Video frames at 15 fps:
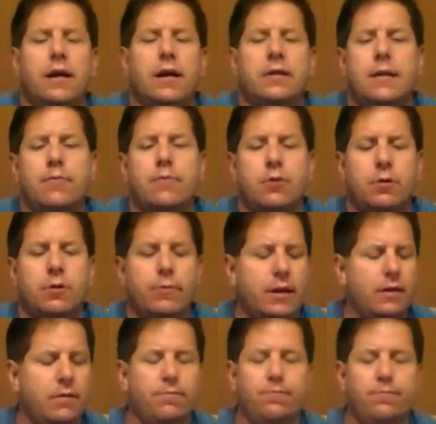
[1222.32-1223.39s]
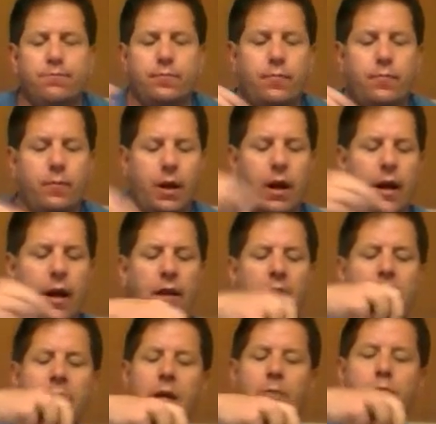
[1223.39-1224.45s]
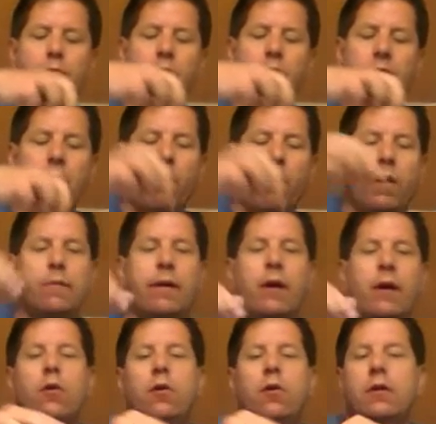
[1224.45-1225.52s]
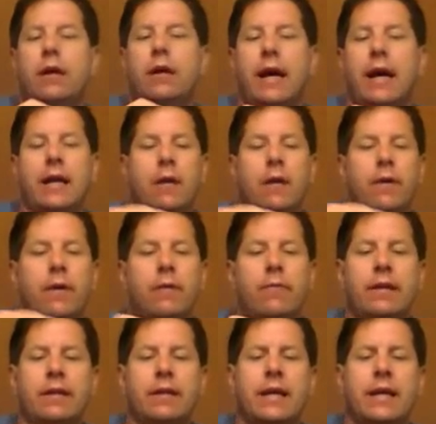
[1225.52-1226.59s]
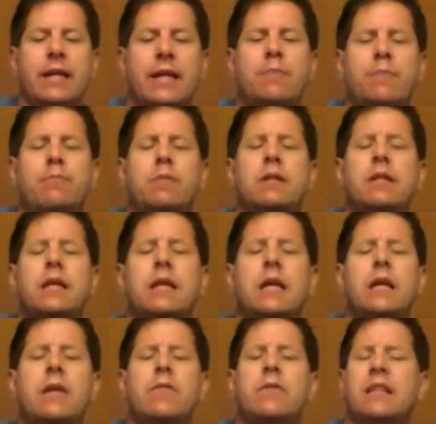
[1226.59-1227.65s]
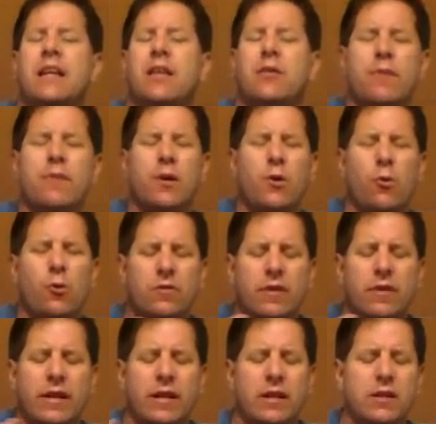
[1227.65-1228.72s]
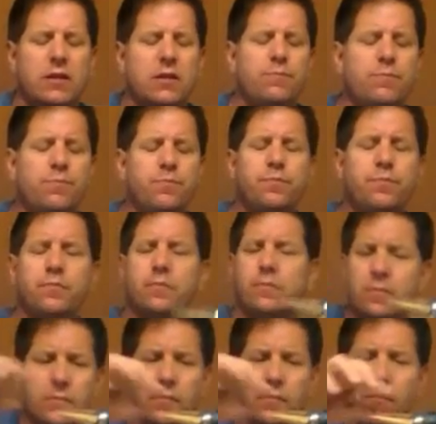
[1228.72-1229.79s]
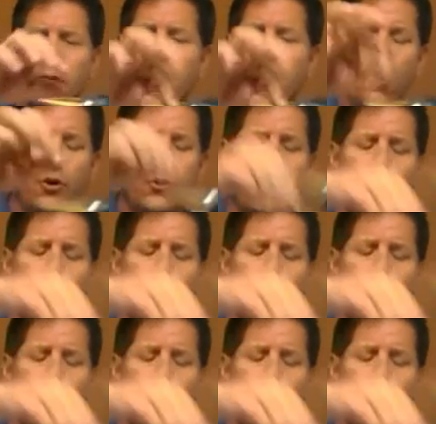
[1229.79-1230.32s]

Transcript: Step drill bit. I line up wherever I wanted my hole, and I went right to the end. I believe it's like 3/4 of an inch. They're